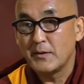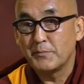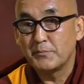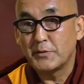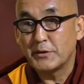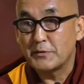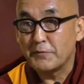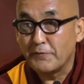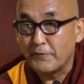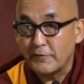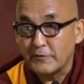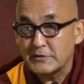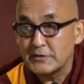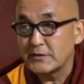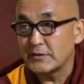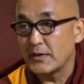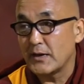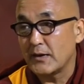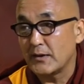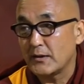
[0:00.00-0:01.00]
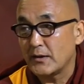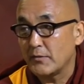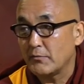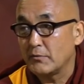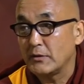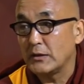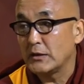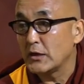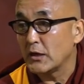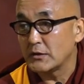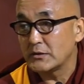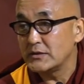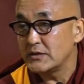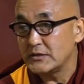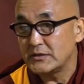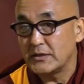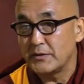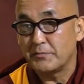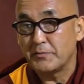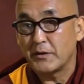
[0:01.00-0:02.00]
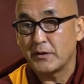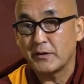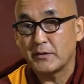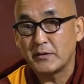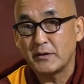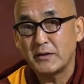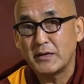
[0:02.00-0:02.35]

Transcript: But Vajrayana will not disappear,